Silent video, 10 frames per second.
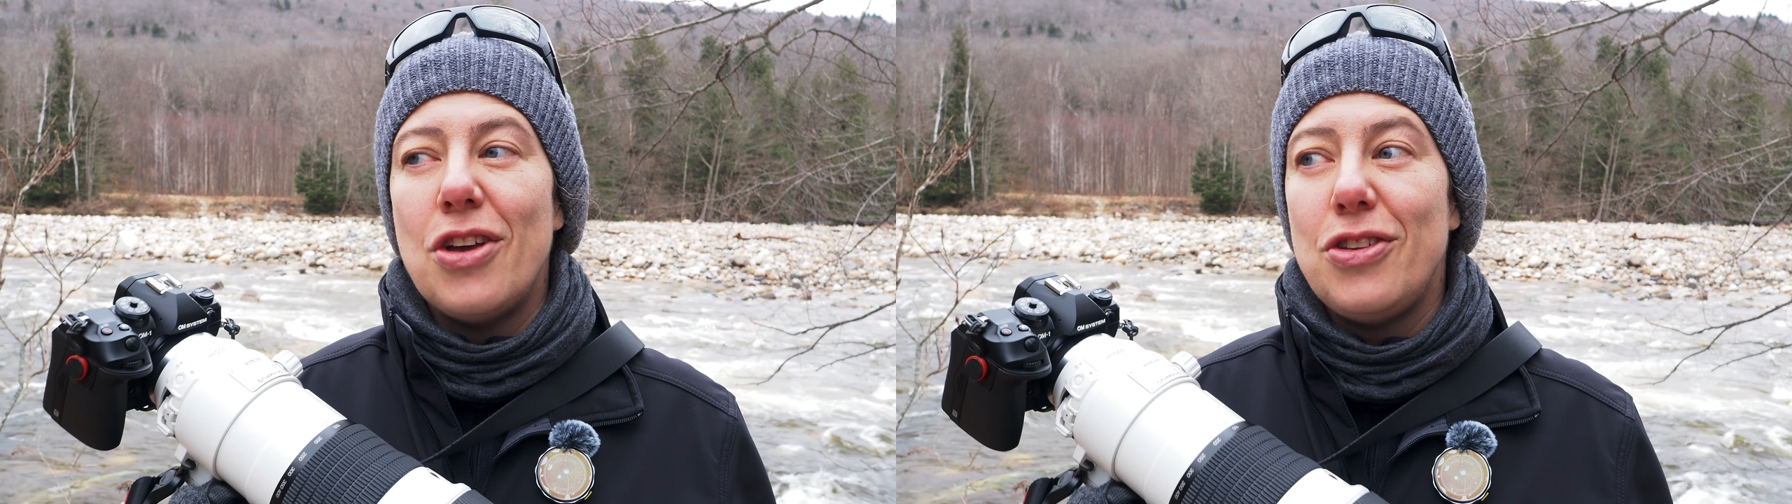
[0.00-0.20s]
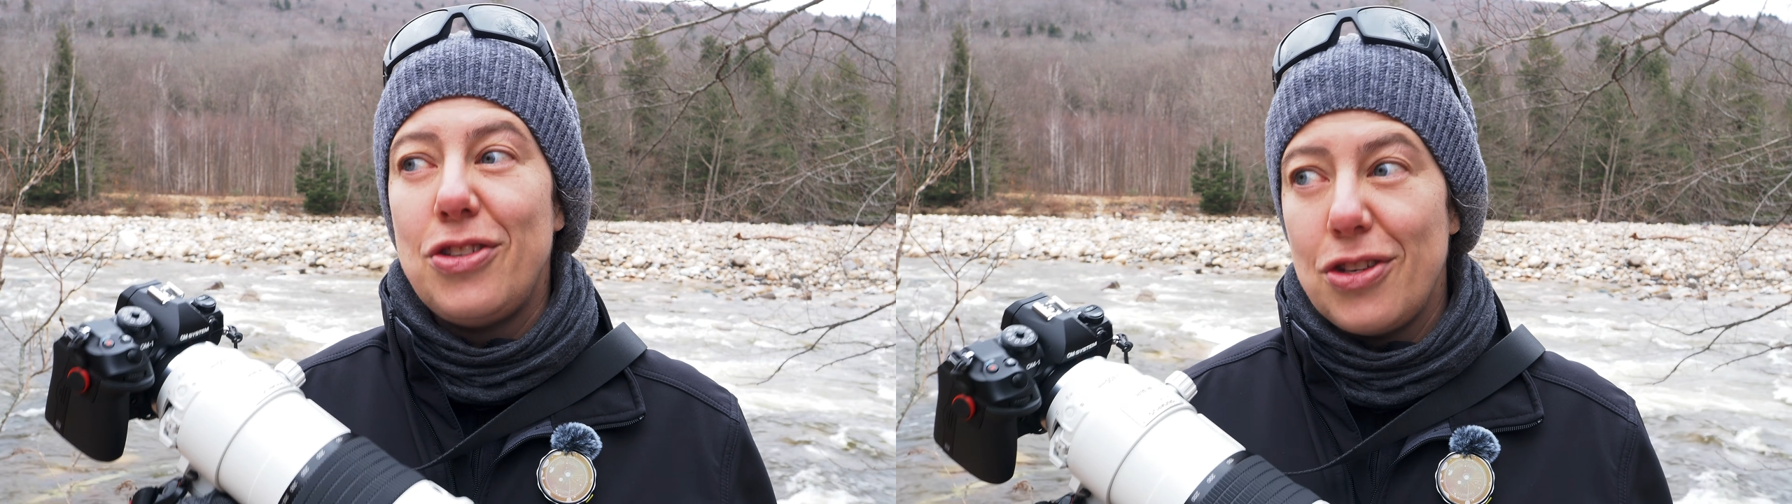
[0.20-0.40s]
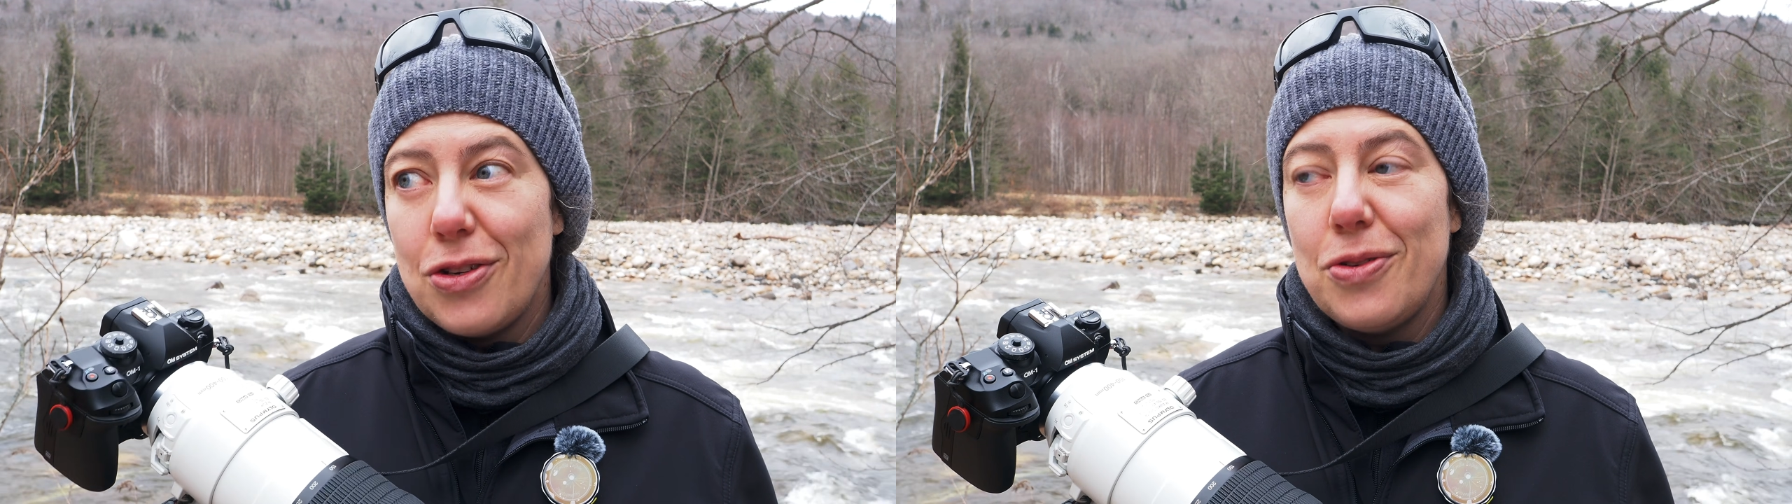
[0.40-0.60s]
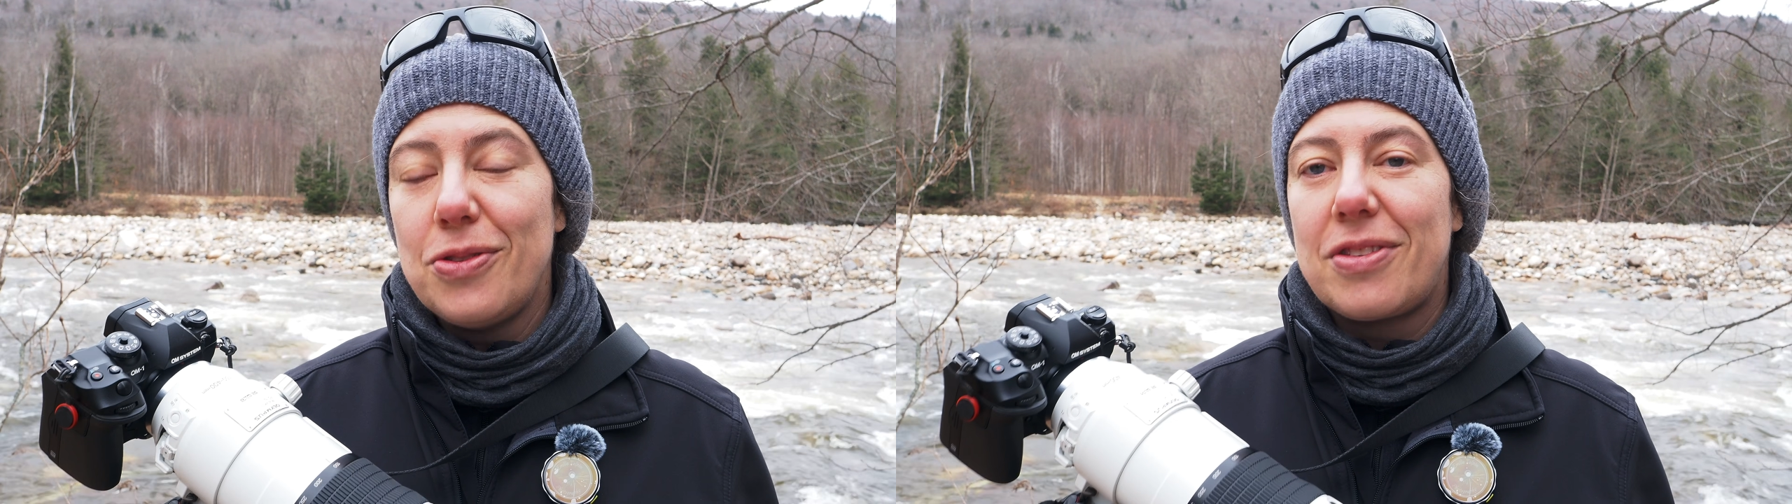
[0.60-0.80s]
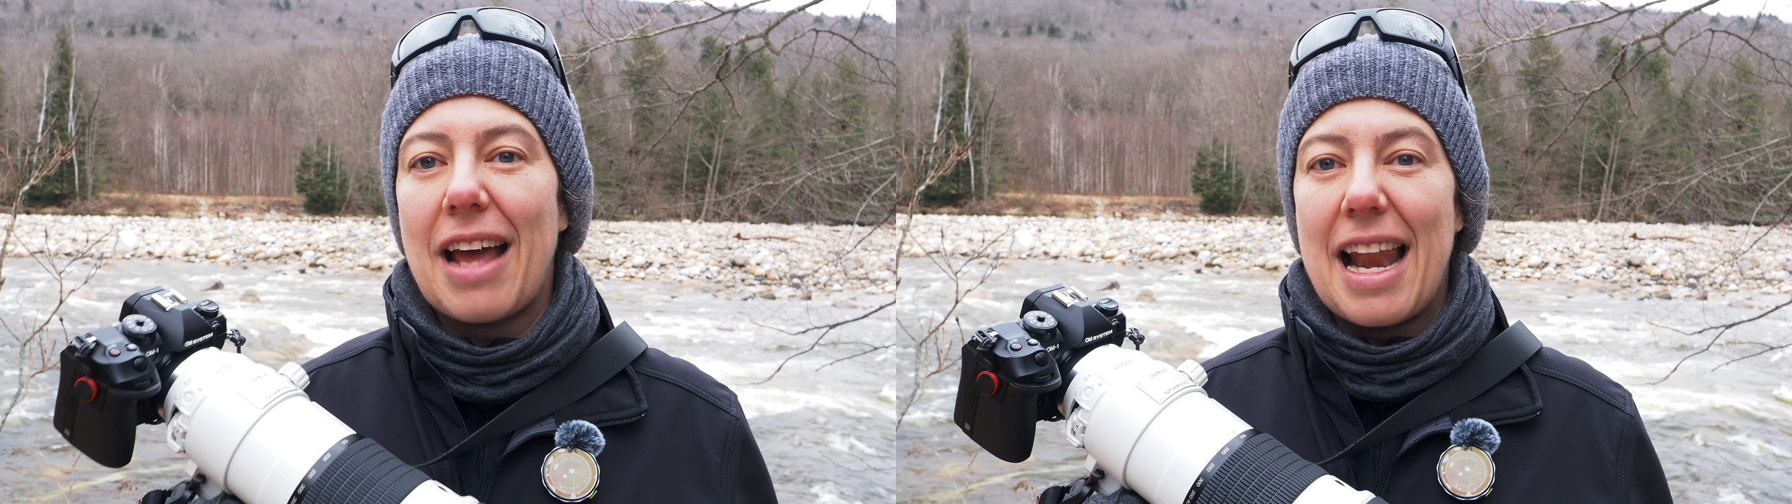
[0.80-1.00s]

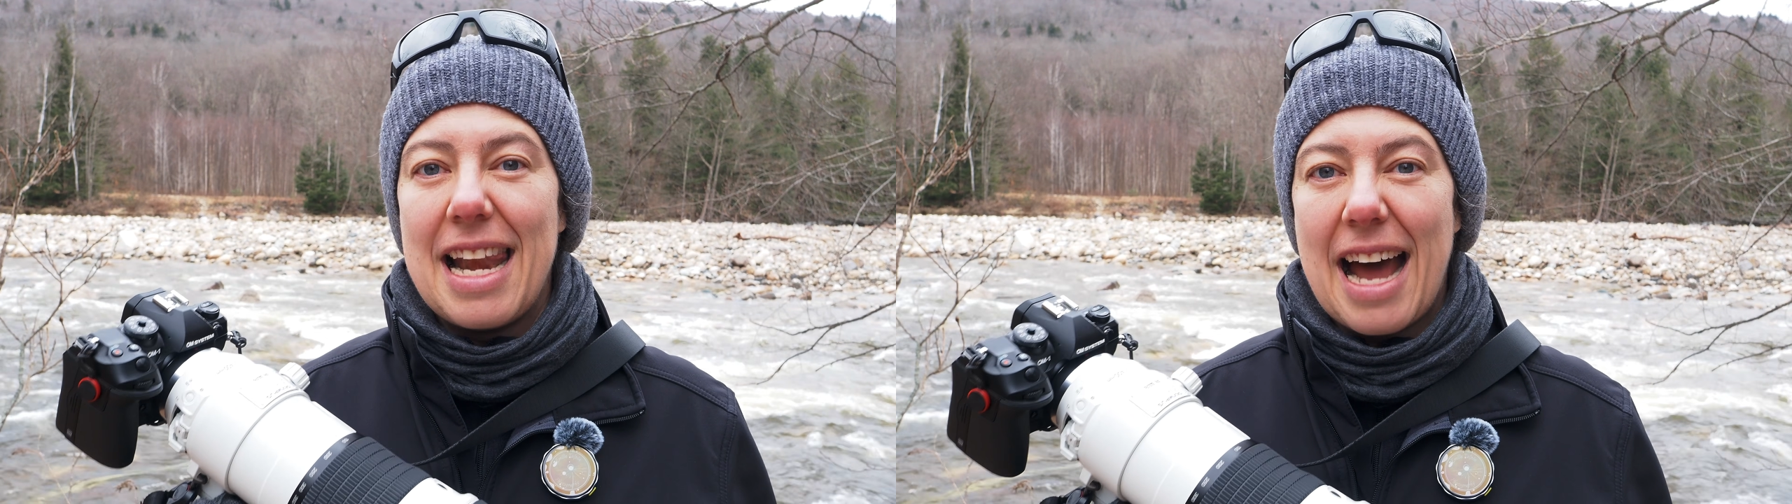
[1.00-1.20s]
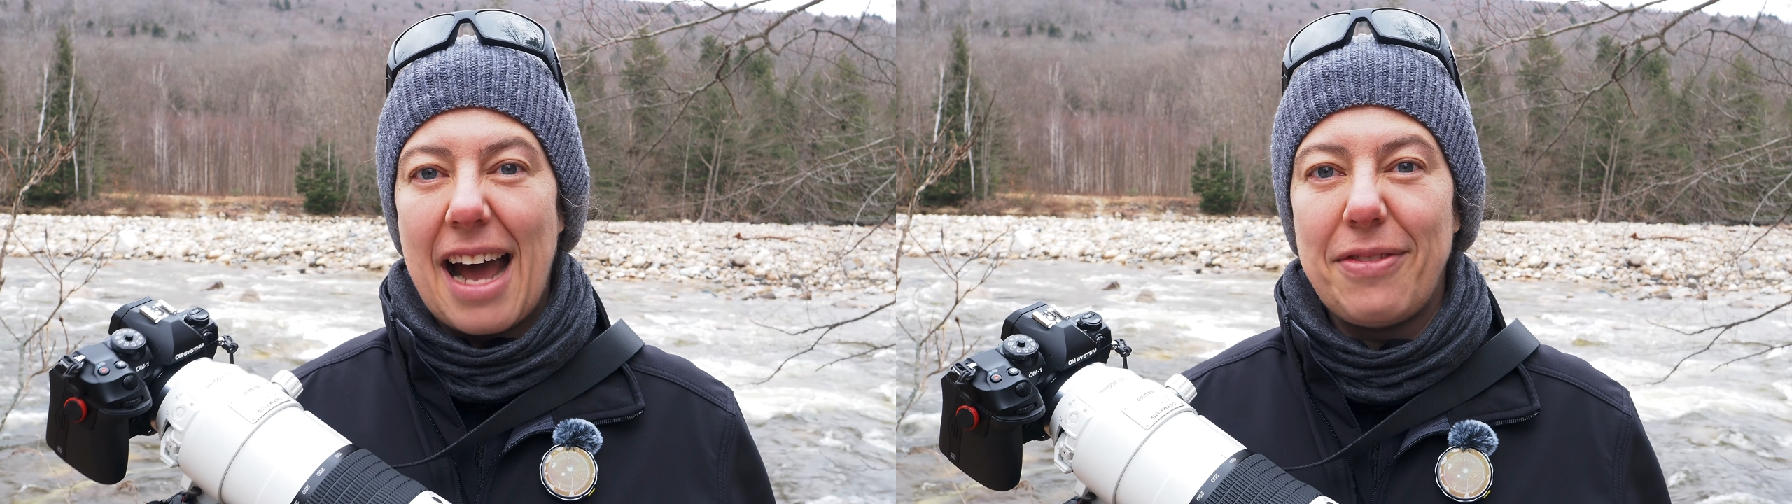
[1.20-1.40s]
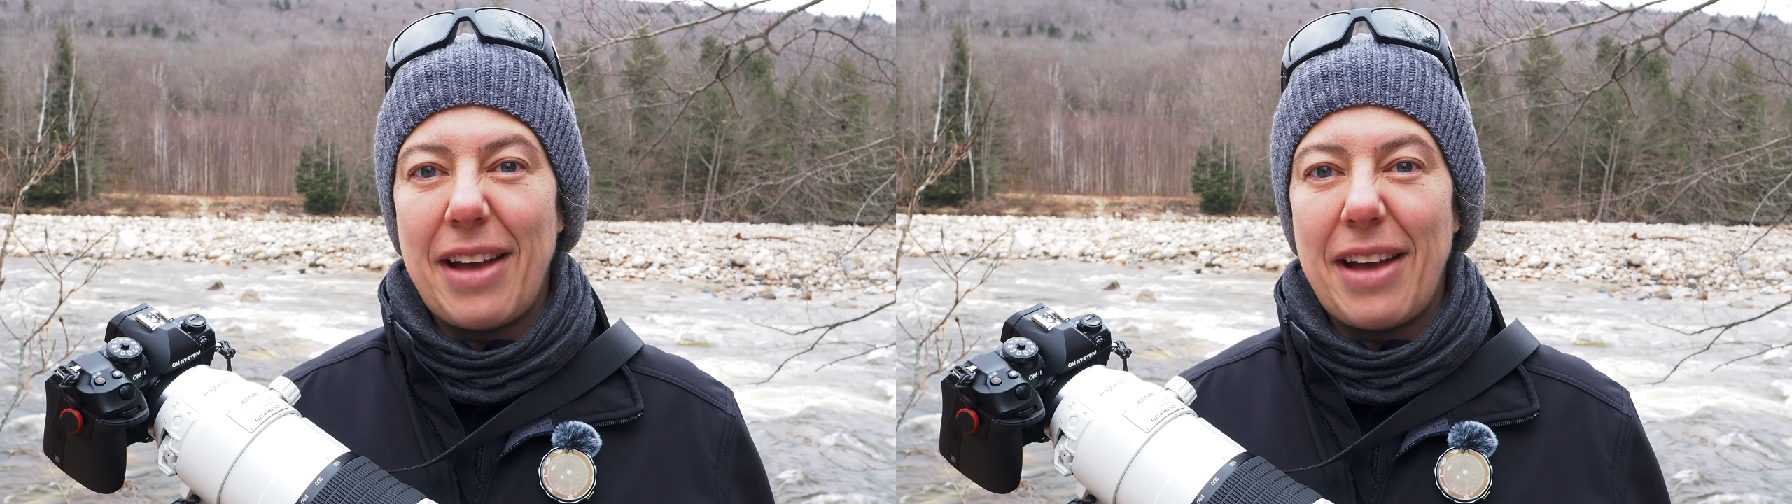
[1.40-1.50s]
use Live